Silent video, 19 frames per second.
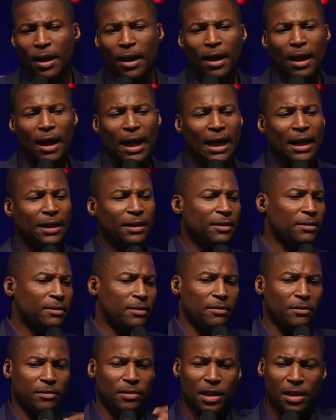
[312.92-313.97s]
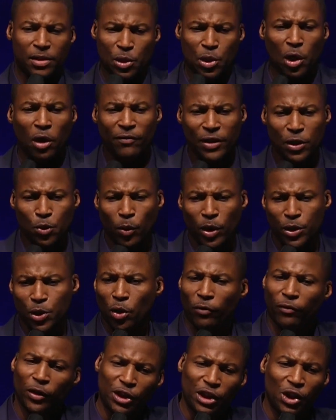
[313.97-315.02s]
and the service was
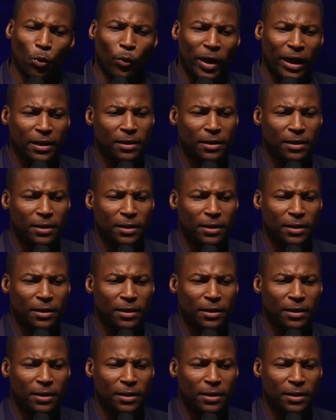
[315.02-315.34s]
over. She went